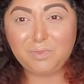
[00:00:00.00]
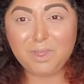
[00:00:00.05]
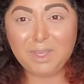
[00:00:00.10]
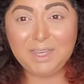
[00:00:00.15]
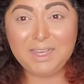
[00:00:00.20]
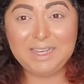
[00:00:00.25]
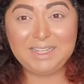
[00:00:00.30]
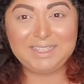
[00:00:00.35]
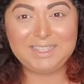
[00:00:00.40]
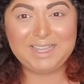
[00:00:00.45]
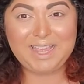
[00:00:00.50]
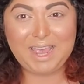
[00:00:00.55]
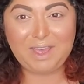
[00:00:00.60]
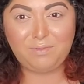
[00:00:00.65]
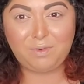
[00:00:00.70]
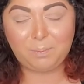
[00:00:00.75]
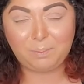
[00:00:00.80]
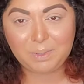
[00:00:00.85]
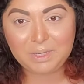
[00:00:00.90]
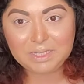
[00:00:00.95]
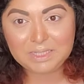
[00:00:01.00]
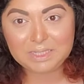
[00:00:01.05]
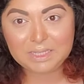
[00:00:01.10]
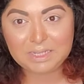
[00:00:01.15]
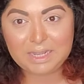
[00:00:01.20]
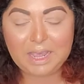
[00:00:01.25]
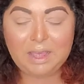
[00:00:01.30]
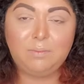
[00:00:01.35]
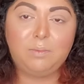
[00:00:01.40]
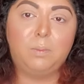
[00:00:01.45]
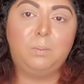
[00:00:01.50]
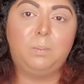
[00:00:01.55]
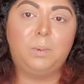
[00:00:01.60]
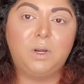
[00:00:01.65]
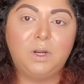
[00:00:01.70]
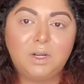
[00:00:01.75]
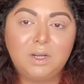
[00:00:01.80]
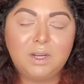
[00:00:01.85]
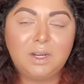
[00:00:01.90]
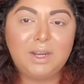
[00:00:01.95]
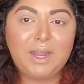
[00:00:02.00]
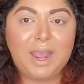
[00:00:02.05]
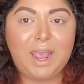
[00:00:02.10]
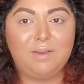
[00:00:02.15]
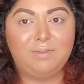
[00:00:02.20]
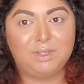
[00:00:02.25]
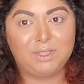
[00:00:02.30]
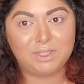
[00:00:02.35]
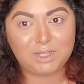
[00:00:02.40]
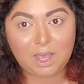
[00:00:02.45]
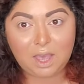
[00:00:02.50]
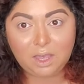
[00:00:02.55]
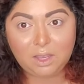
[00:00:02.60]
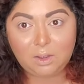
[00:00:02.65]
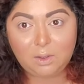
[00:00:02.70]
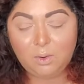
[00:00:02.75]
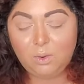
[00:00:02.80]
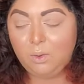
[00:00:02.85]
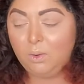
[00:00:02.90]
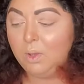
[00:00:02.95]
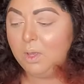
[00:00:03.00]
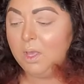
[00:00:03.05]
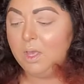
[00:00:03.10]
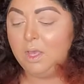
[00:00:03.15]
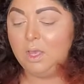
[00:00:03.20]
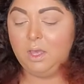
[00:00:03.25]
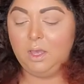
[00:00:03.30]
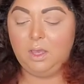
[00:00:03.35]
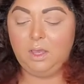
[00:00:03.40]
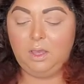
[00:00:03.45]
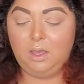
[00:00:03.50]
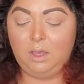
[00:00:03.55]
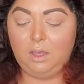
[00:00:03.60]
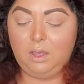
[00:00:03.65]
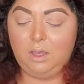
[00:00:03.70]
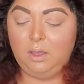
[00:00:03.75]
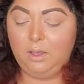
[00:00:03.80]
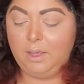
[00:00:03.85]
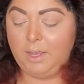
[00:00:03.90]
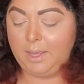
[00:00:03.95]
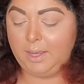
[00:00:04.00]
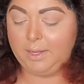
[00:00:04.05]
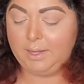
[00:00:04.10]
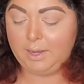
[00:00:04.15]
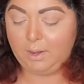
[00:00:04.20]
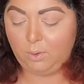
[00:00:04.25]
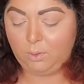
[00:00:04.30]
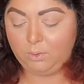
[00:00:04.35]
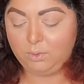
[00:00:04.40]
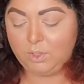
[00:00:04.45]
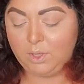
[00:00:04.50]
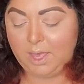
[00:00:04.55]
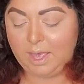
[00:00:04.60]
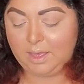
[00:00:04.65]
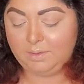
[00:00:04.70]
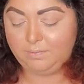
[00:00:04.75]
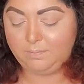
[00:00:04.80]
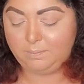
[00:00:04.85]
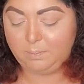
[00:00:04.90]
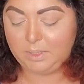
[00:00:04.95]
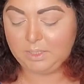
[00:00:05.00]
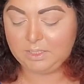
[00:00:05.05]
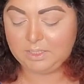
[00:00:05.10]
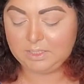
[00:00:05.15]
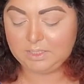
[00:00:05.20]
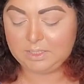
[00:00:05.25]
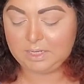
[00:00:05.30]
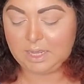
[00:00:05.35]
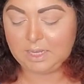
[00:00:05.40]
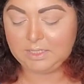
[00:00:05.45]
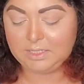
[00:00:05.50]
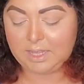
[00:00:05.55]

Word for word: because they have a pizza, they have a burger, they have a taco, and they also have pizza slice.